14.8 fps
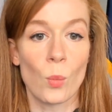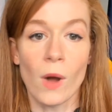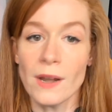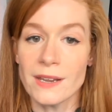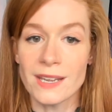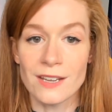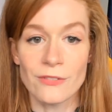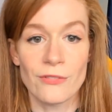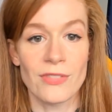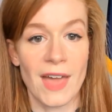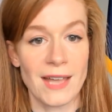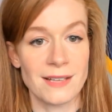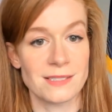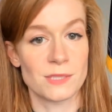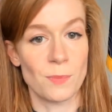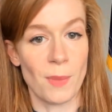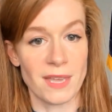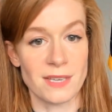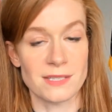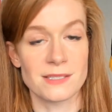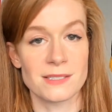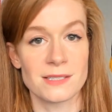What if that
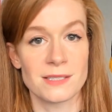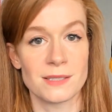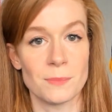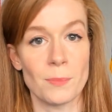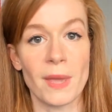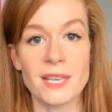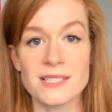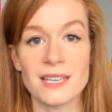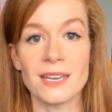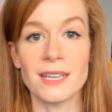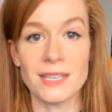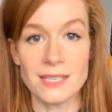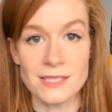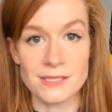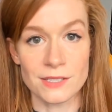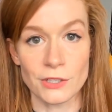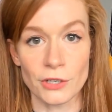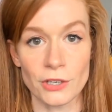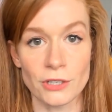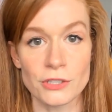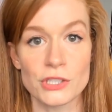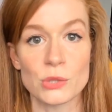space makes it
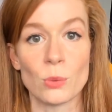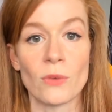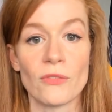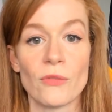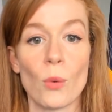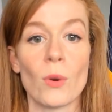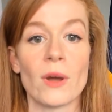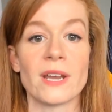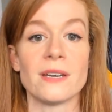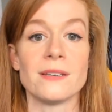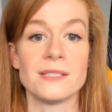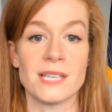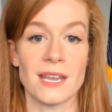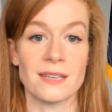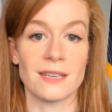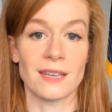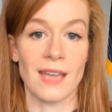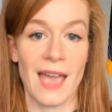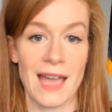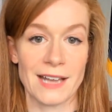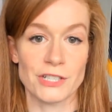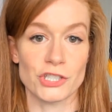easier to avoid taking
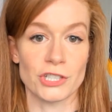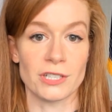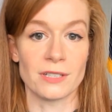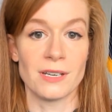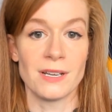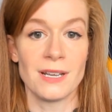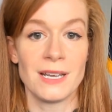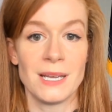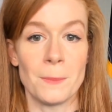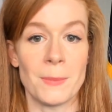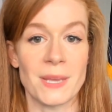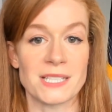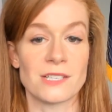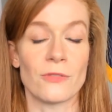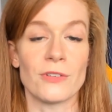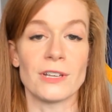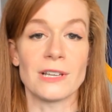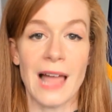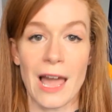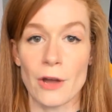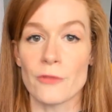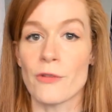action, makes it
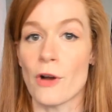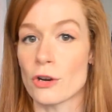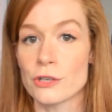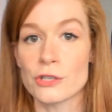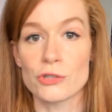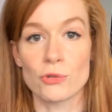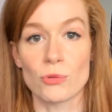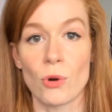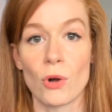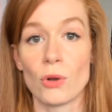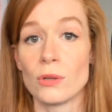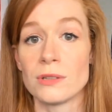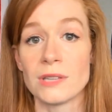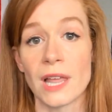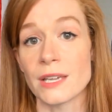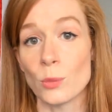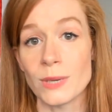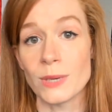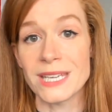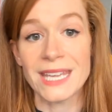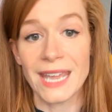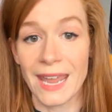feel out of our control, like
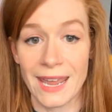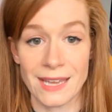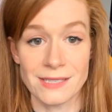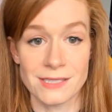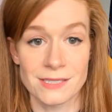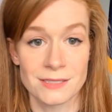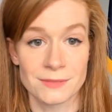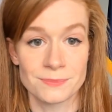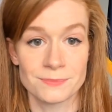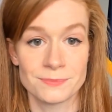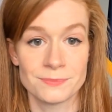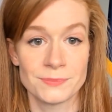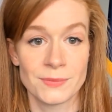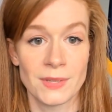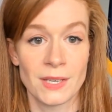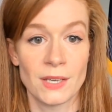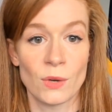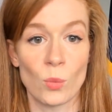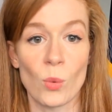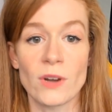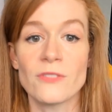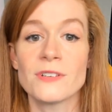we can't?
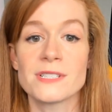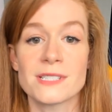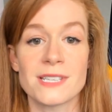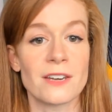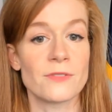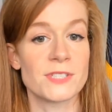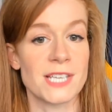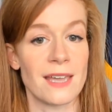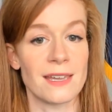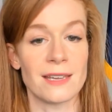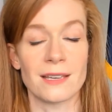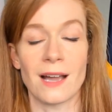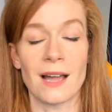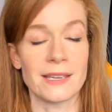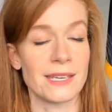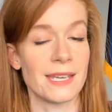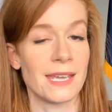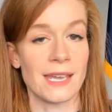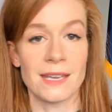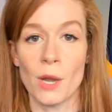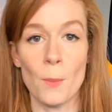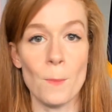What if instead of saying, I
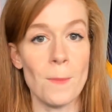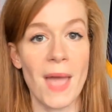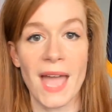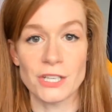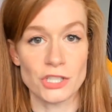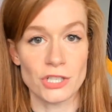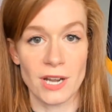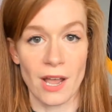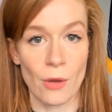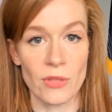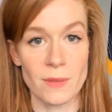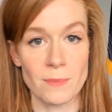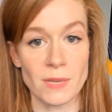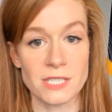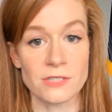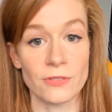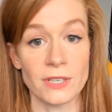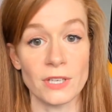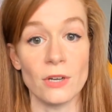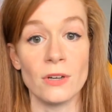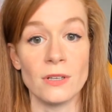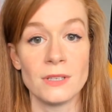can't imagine how they must
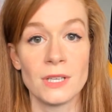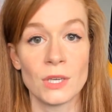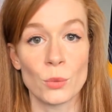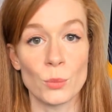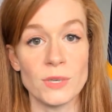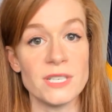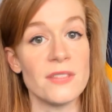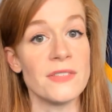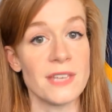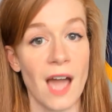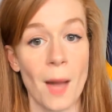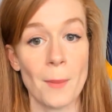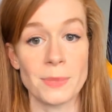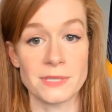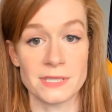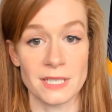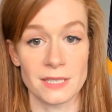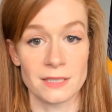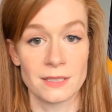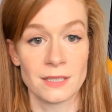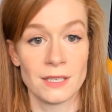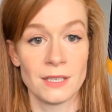feel, we did the opposite?